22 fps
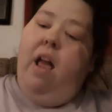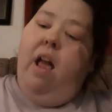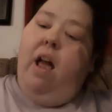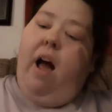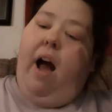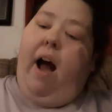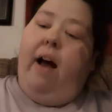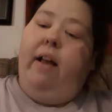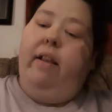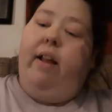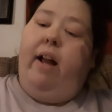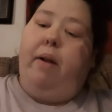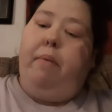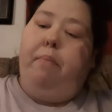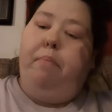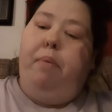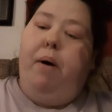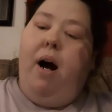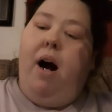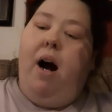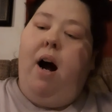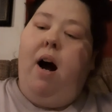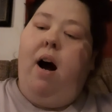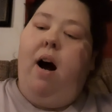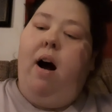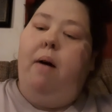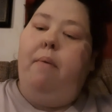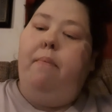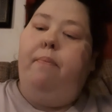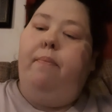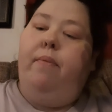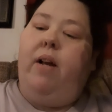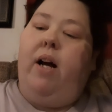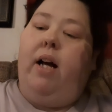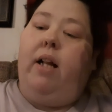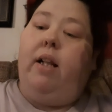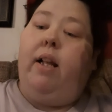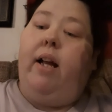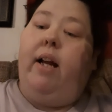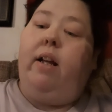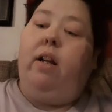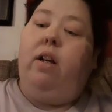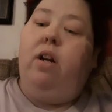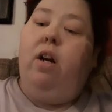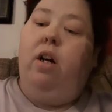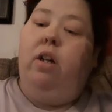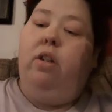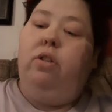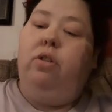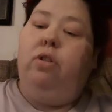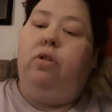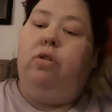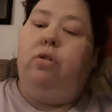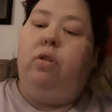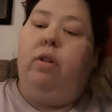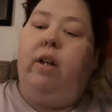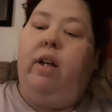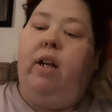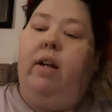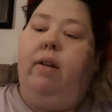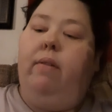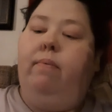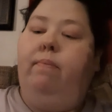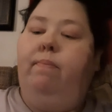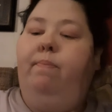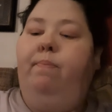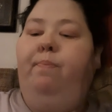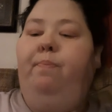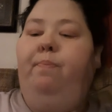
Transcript: I like pop. I like country.